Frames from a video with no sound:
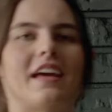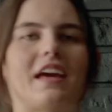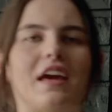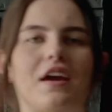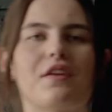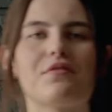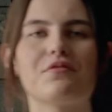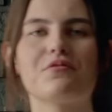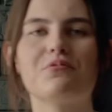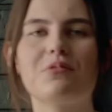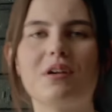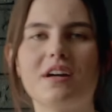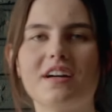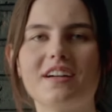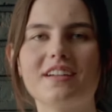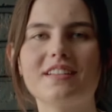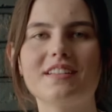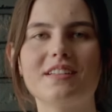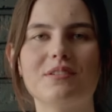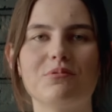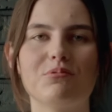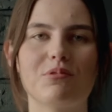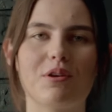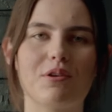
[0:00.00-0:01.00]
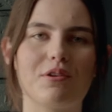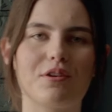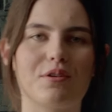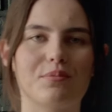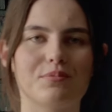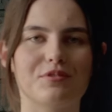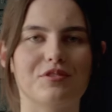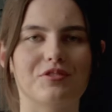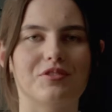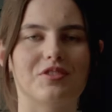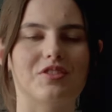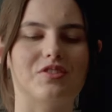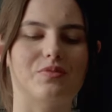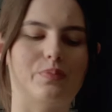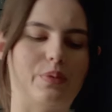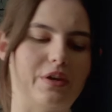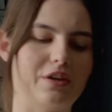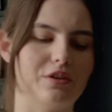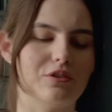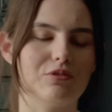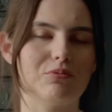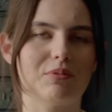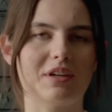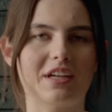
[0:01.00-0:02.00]
Hey everyone, and welcome to this
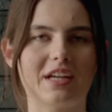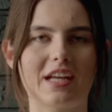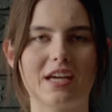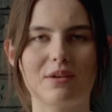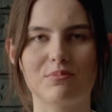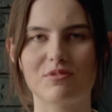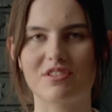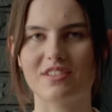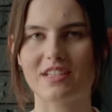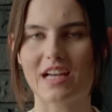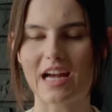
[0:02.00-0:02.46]
build. My name is